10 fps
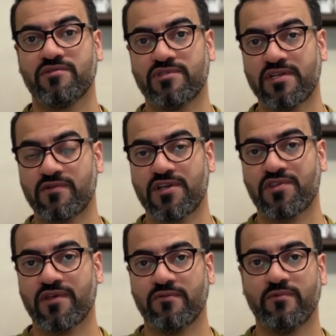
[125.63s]

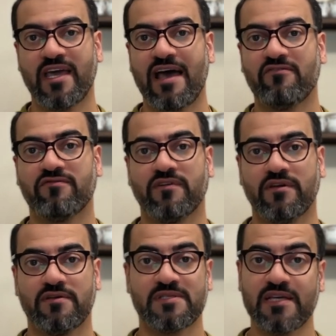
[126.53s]
generation, we have
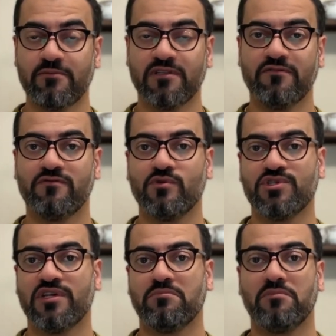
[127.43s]
Stable
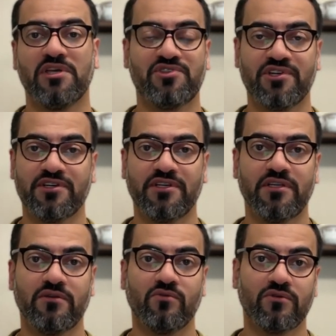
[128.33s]
Diffusion,
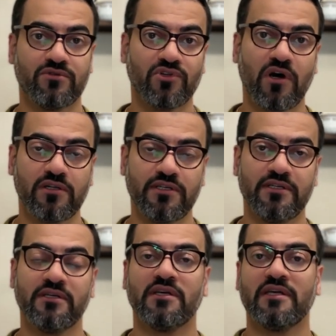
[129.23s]
Midjourney, or DALL-E.
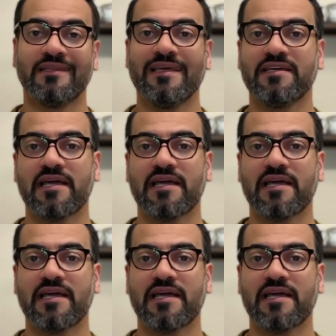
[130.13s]
They